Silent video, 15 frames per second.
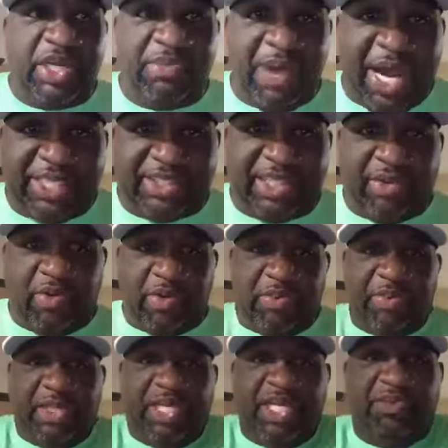mindset where
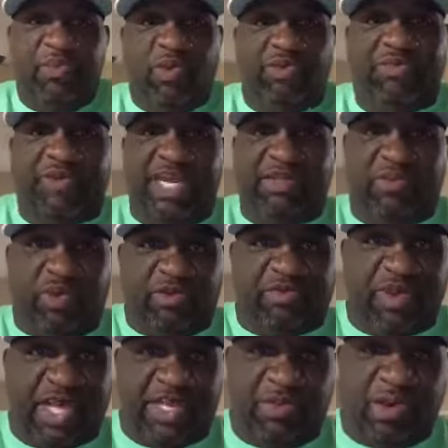we believe more faith, more
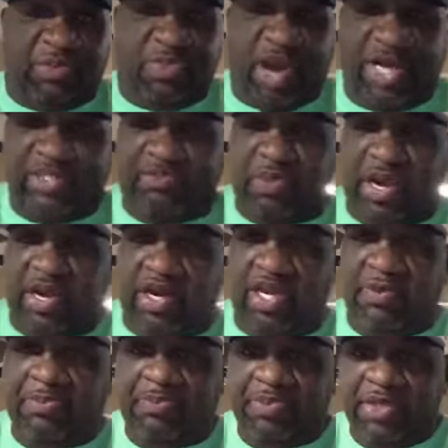family, more
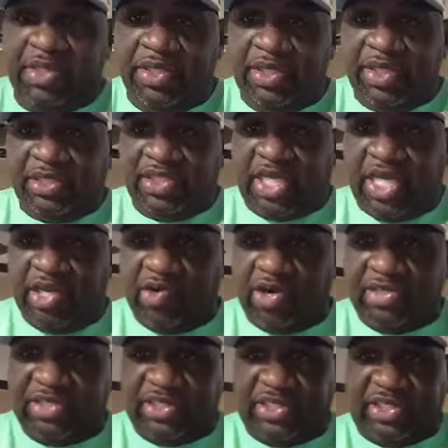prosperity is the key to
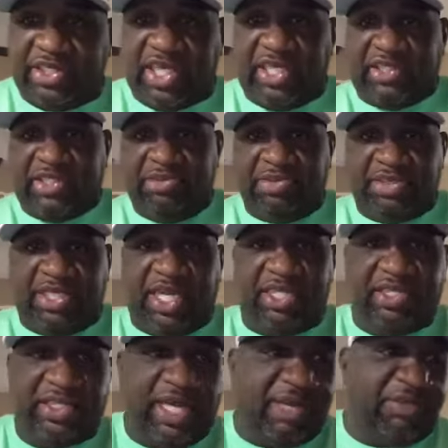our success. Miss
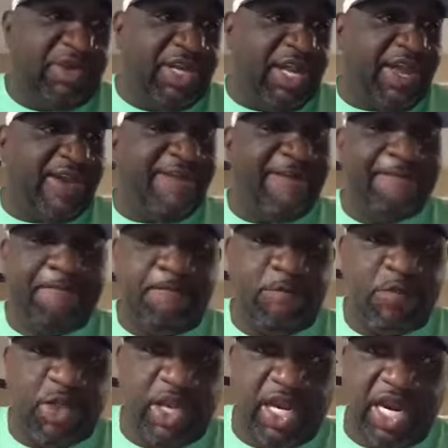Nancy out of Atlanta.
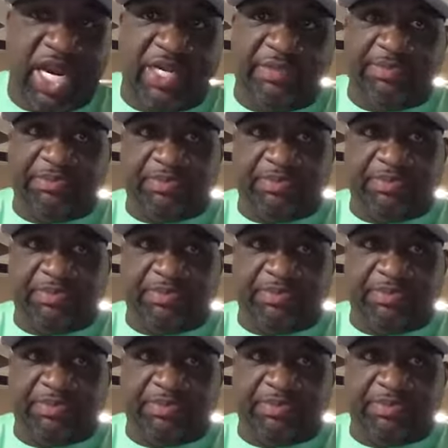All right.